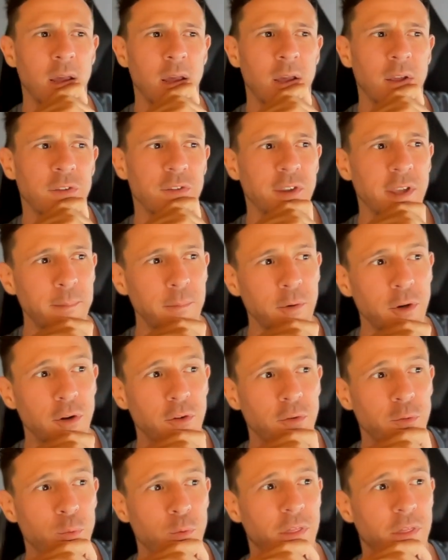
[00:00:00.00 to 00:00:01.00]
Same
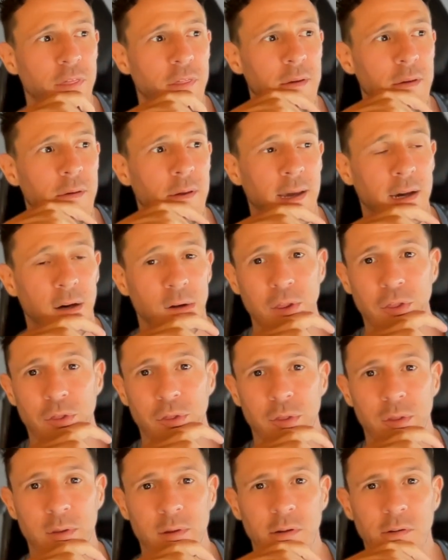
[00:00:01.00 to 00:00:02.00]
goes with
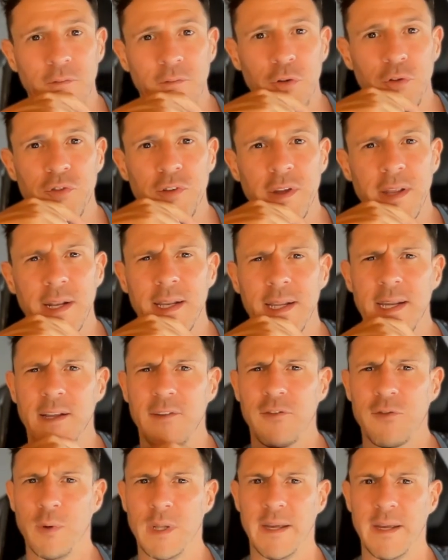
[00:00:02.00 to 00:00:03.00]
health. If you suddenly
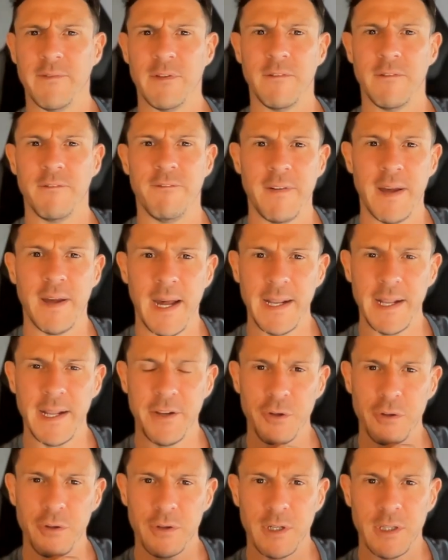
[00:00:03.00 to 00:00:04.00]
get to a level of fat
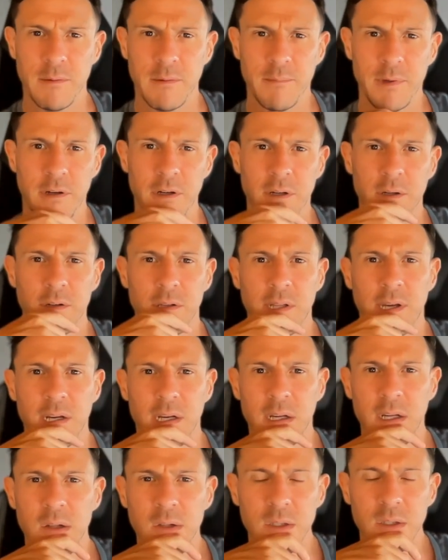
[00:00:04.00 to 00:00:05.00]
and you look in the mirror and you're
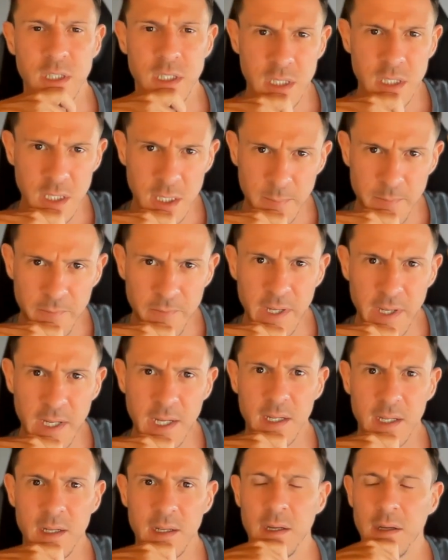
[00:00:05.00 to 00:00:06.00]
like, holy shit, I'm
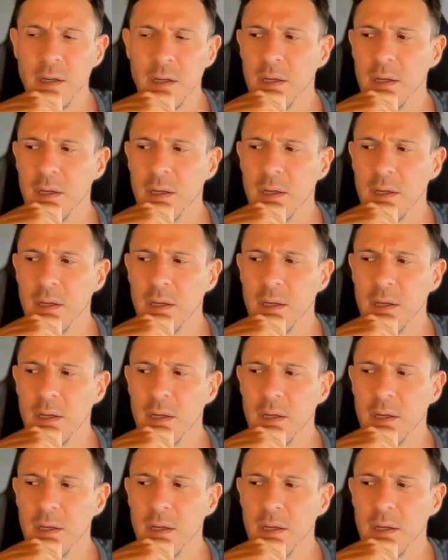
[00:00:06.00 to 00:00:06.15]
fat,